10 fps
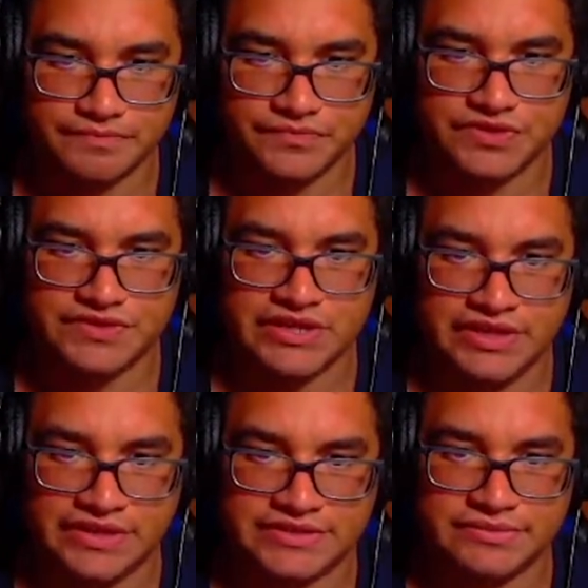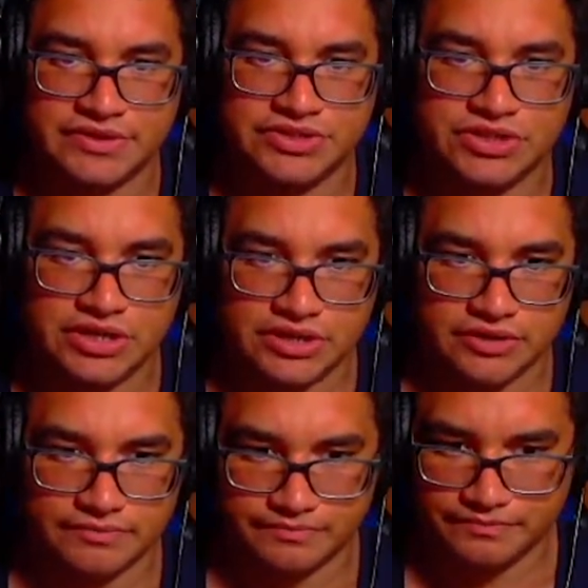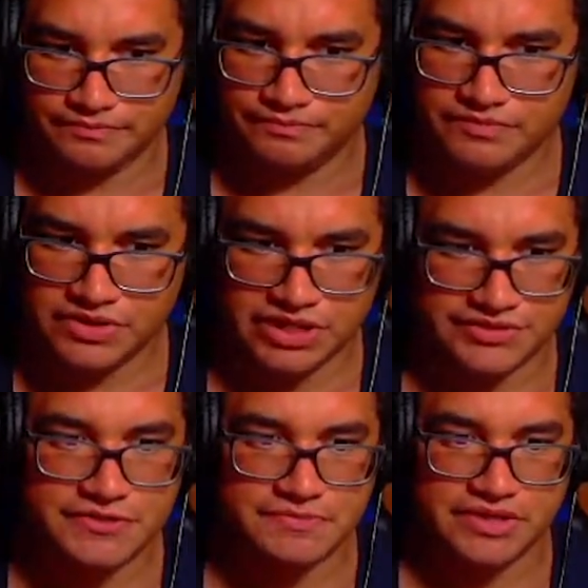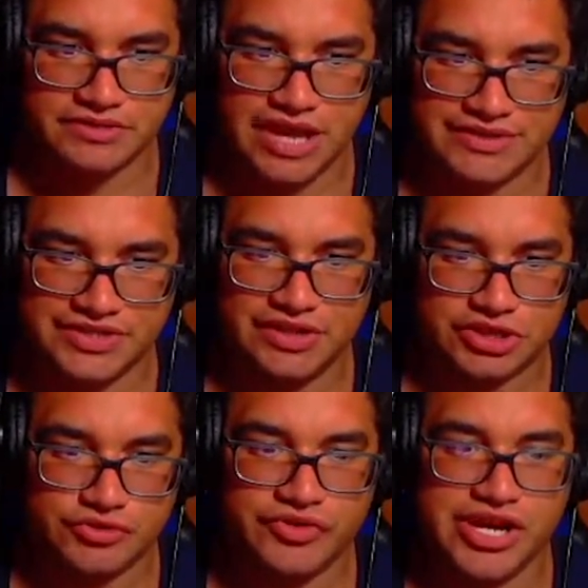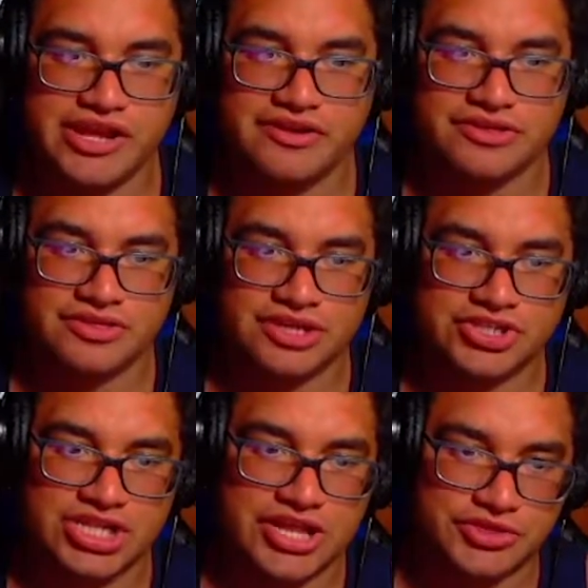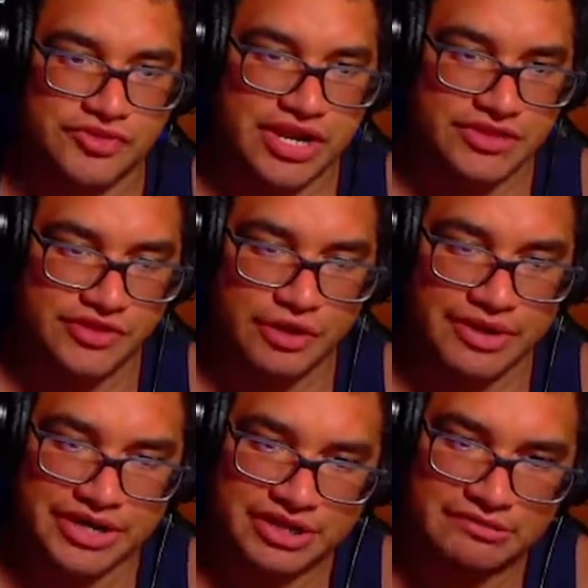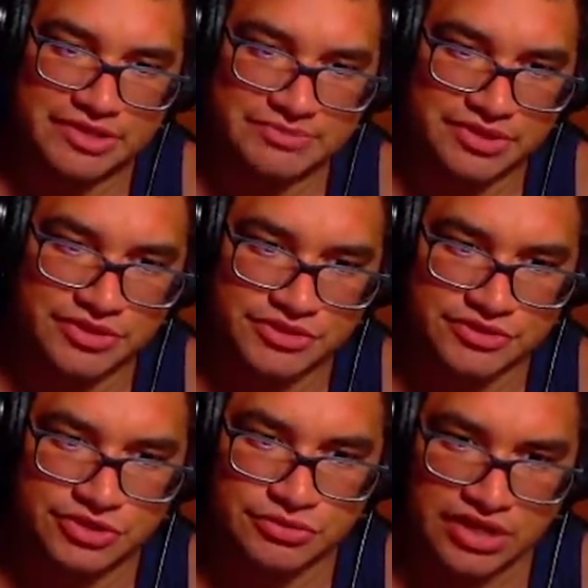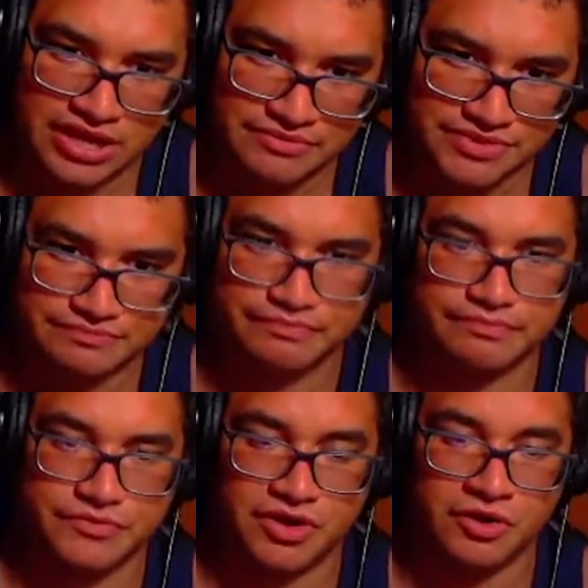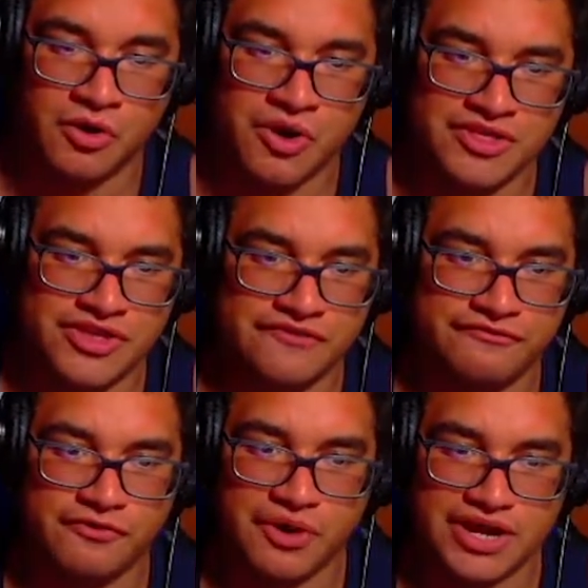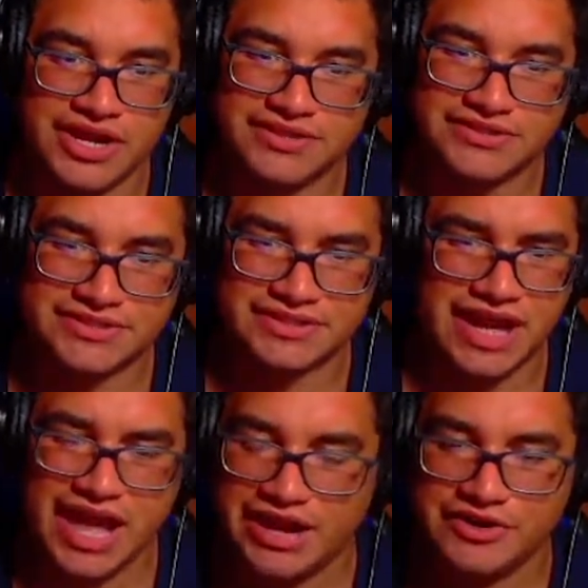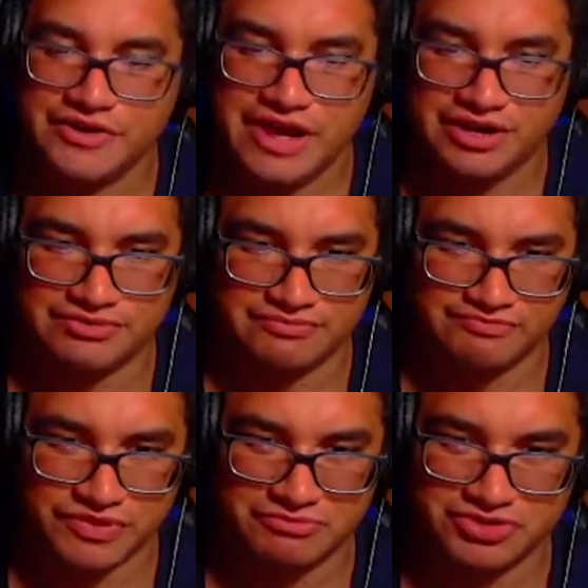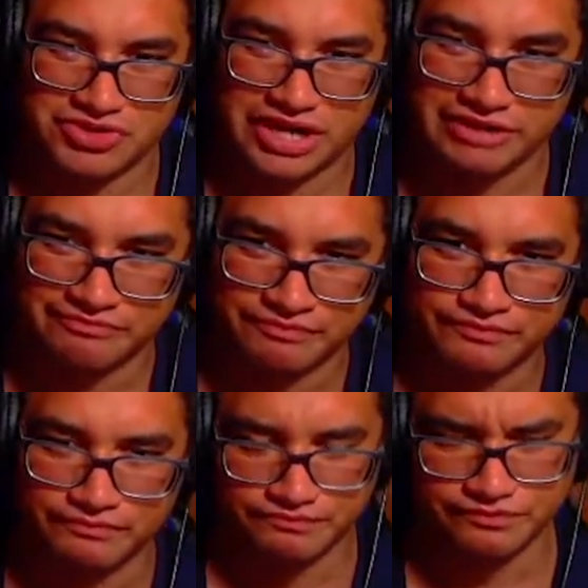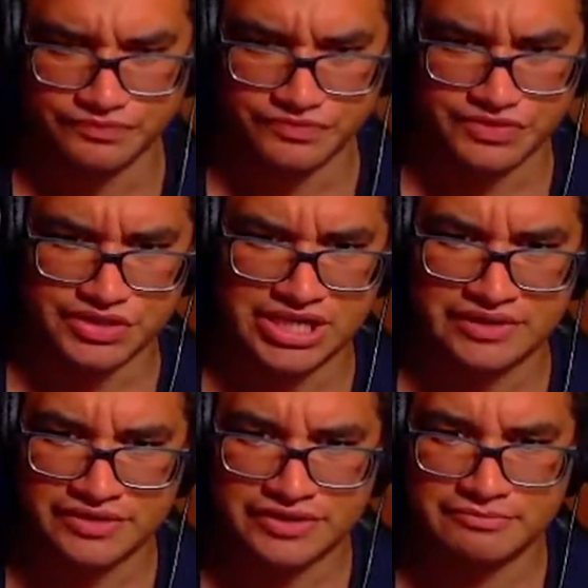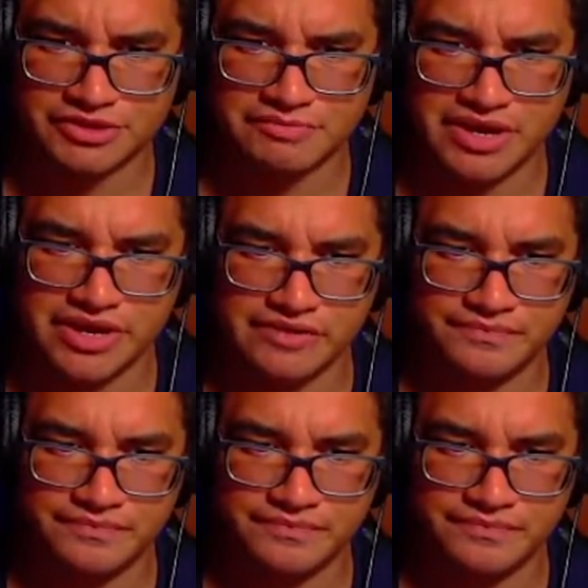Let's hit that switch. Oh, excuse me. Yeah, see, like 3. It shot 3, and the only way to kill them is with 2 lums, or I think 4 hits. I don't know. I'm gonna try killing them with my